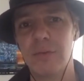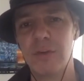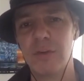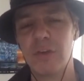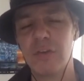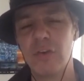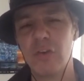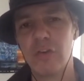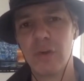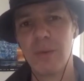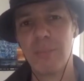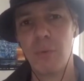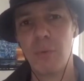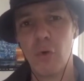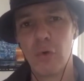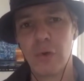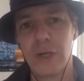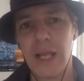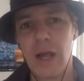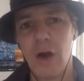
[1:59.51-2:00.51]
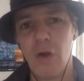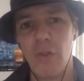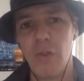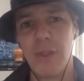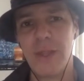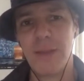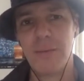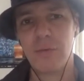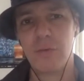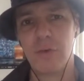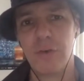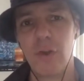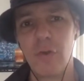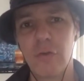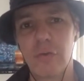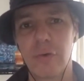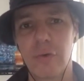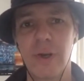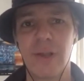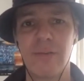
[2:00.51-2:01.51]
not so importantly on the
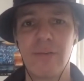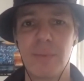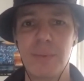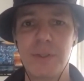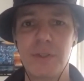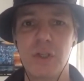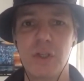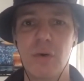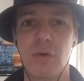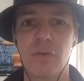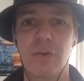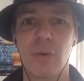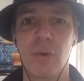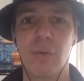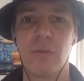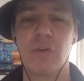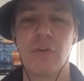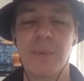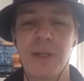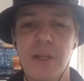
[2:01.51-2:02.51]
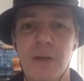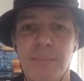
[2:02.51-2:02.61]
results front, even though we do obviously want them to be